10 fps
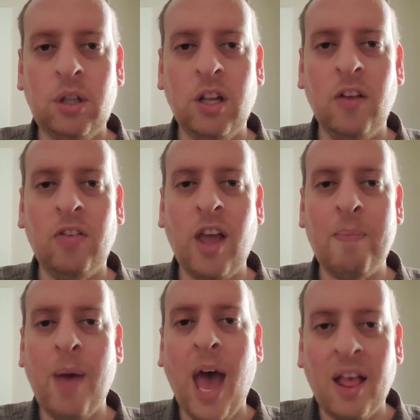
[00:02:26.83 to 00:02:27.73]
the same
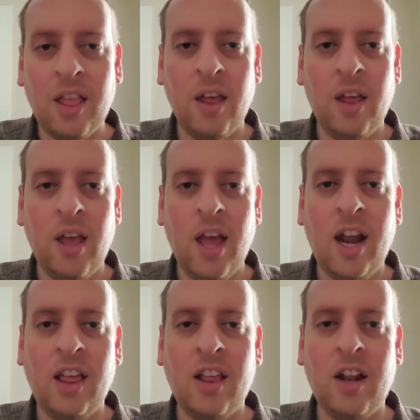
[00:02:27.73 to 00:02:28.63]
path in
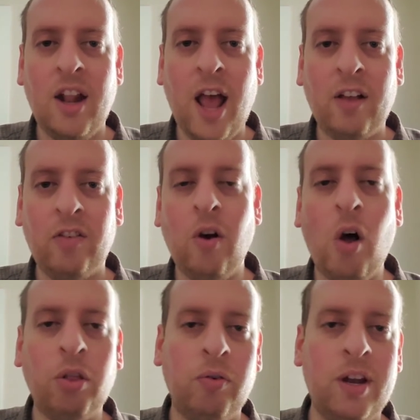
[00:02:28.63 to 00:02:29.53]
any of the decks, so
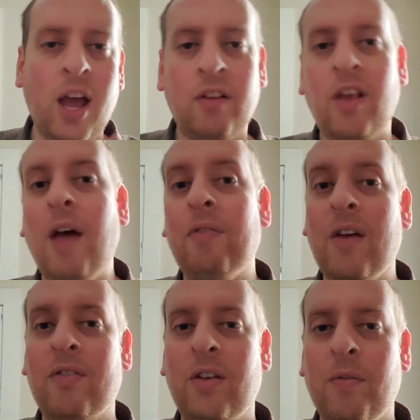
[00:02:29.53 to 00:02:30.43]
all 3 decks have to
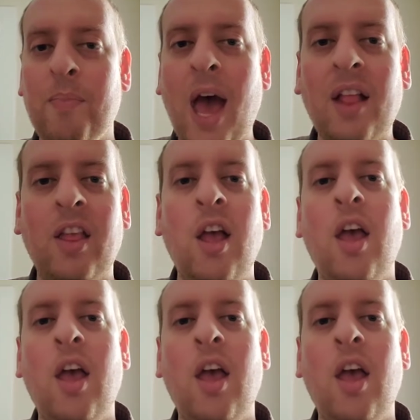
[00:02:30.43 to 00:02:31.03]
have a different path,